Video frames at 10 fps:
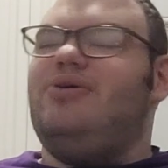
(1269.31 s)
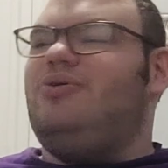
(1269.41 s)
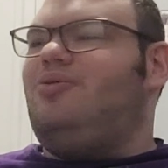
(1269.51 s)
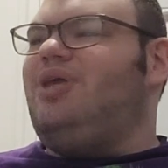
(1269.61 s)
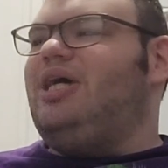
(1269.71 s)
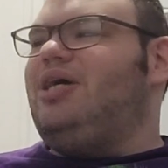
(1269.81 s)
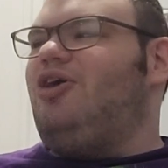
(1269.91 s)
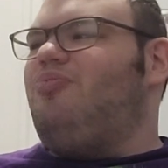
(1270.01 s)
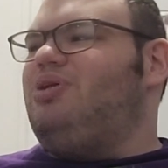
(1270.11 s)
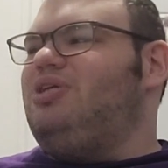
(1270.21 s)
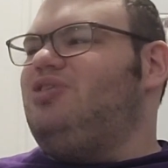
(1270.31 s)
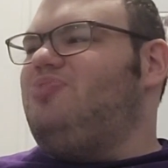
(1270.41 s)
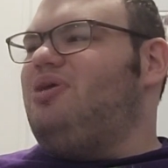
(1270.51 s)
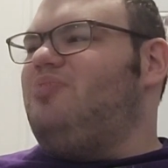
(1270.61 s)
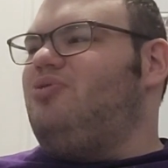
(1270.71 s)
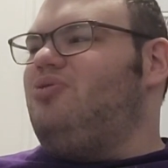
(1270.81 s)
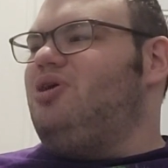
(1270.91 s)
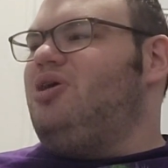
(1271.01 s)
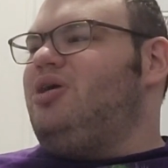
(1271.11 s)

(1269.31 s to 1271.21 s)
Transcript: like helping these people.